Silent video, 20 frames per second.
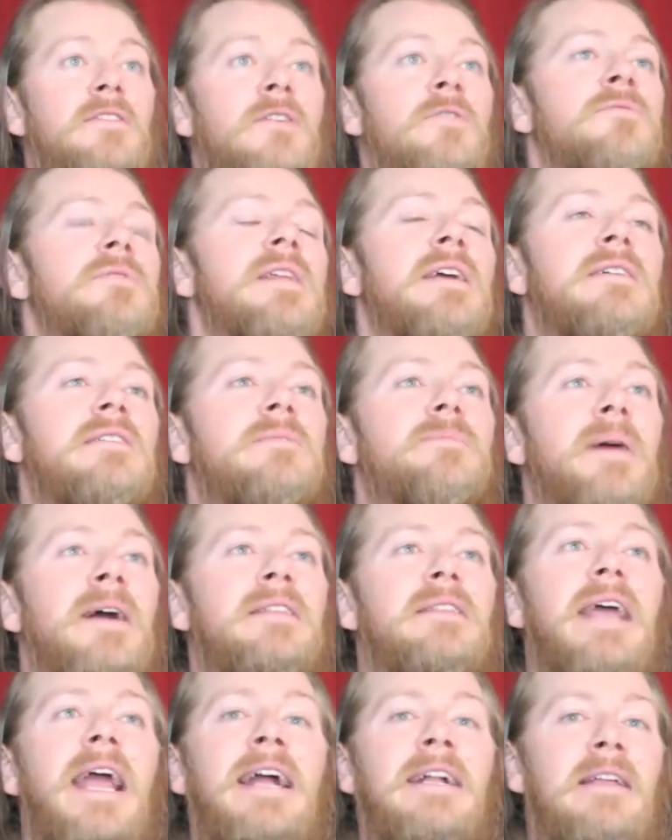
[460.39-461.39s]
Don't
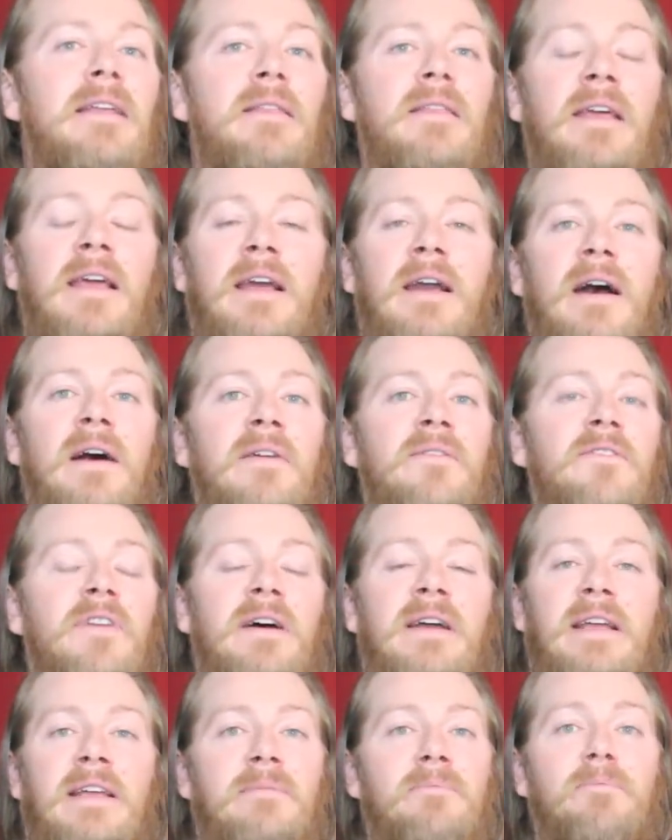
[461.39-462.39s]
expect anything of
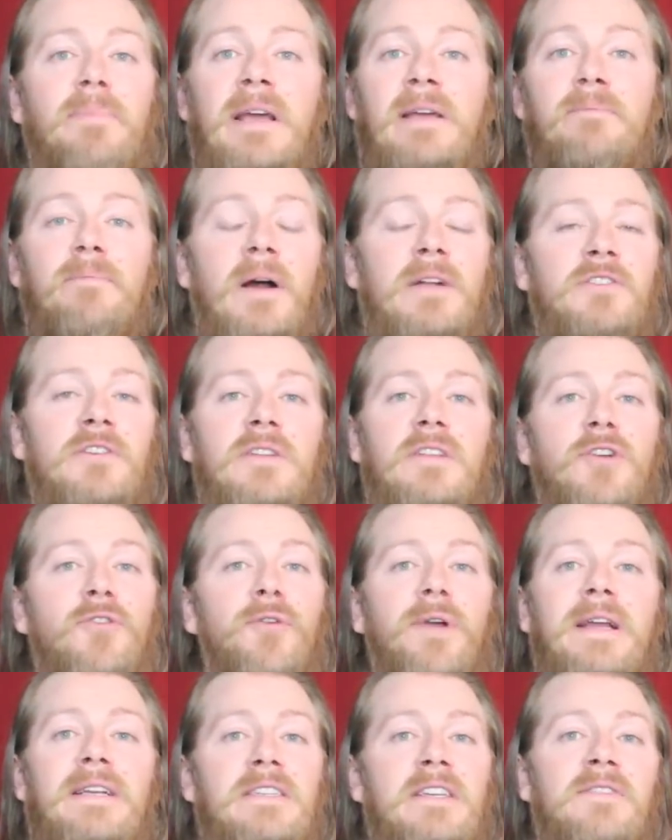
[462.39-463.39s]
a big budget,
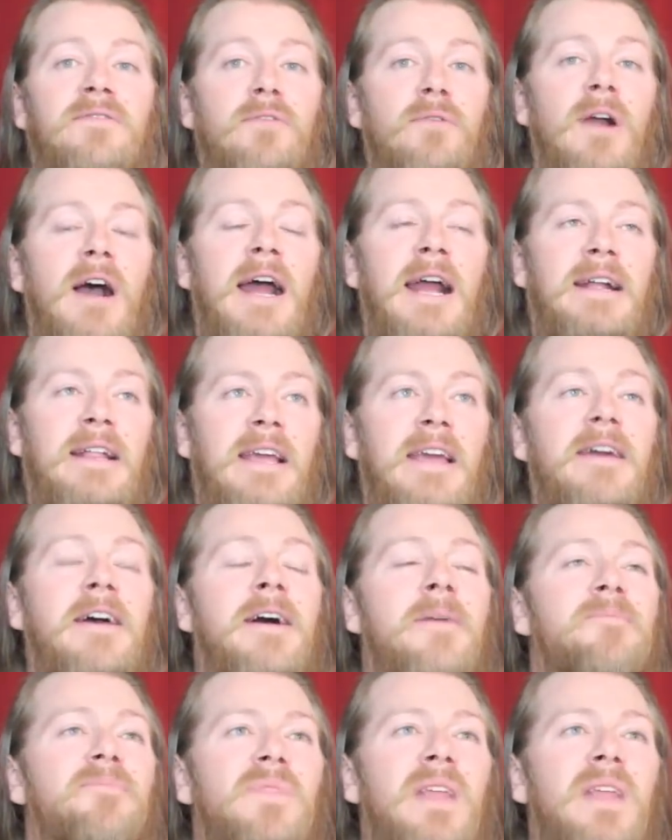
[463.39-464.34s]
crazy variety,